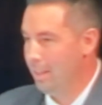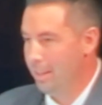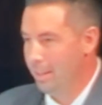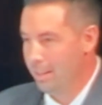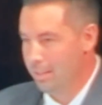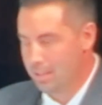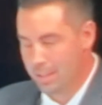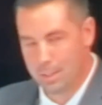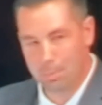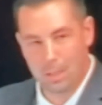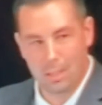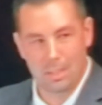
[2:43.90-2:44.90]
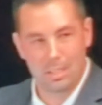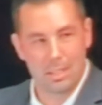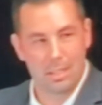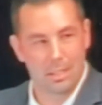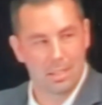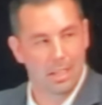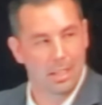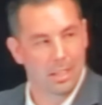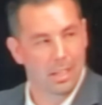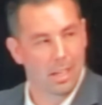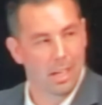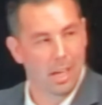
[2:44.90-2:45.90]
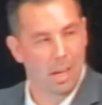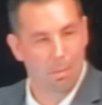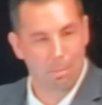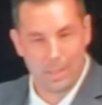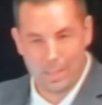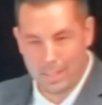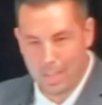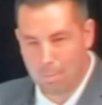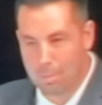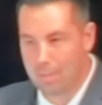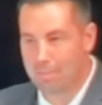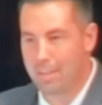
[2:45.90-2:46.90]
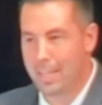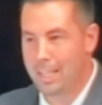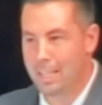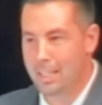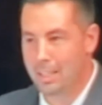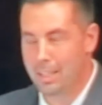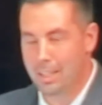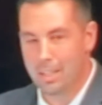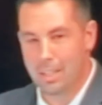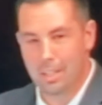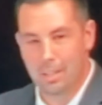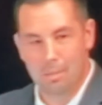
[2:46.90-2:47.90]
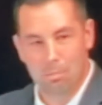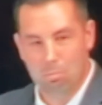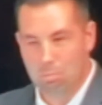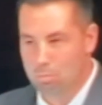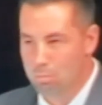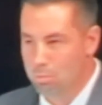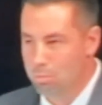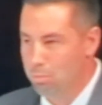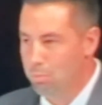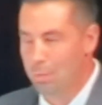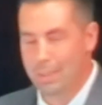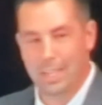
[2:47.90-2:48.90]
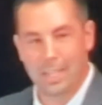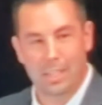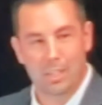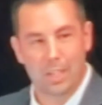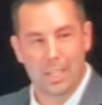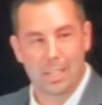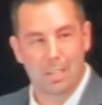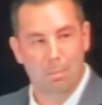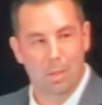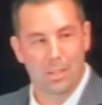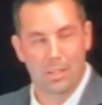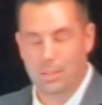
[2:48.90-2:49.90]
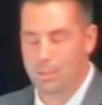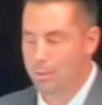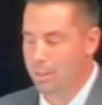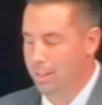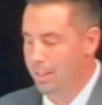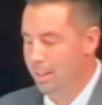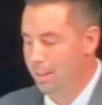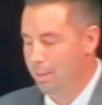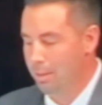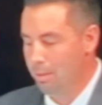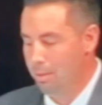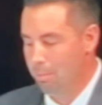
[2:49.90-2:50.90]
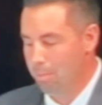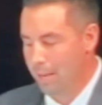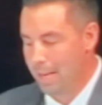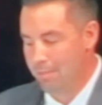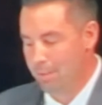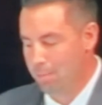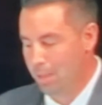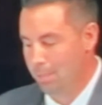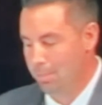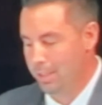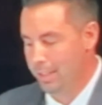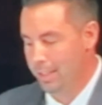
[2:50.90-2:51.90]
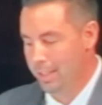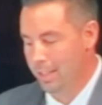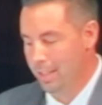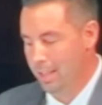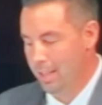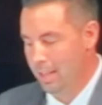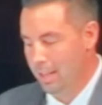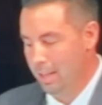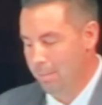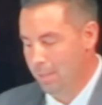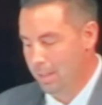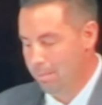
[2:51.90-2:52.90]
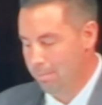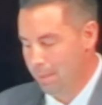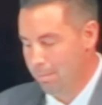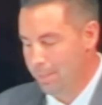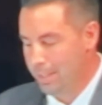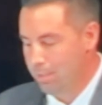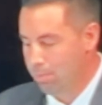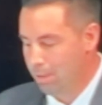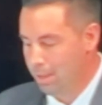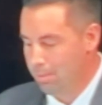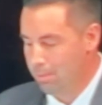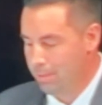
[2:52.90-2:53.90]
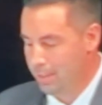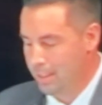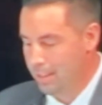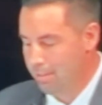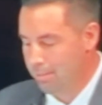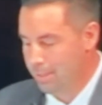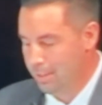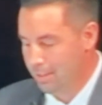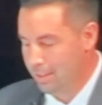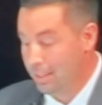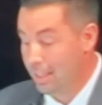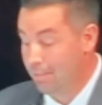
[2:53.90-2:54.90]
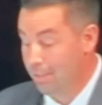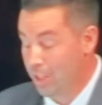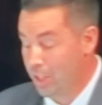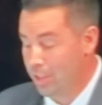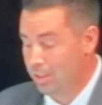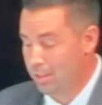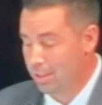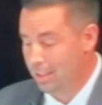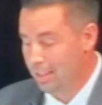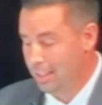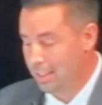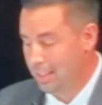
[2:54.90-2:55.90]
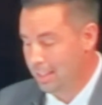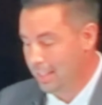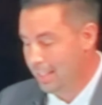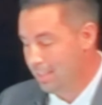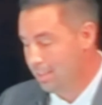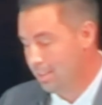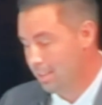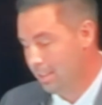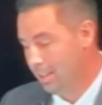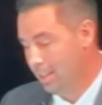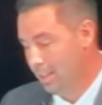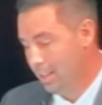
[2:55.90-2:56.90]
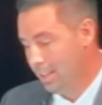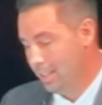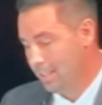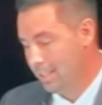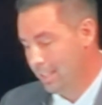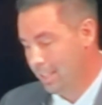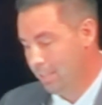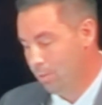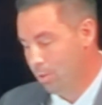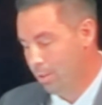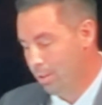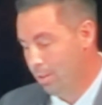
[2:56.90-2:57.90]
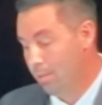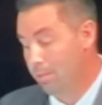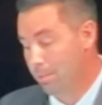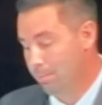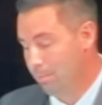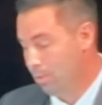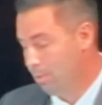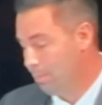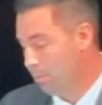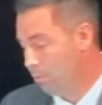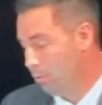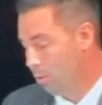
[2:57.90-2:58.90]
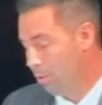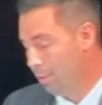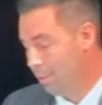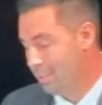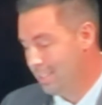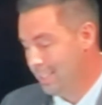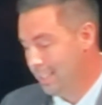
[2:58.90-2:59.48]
such policies. I'll be up here fighting when they try to come onto your private property. My biggest problem with the government, the governor's latest executive order, or from November 4th, is the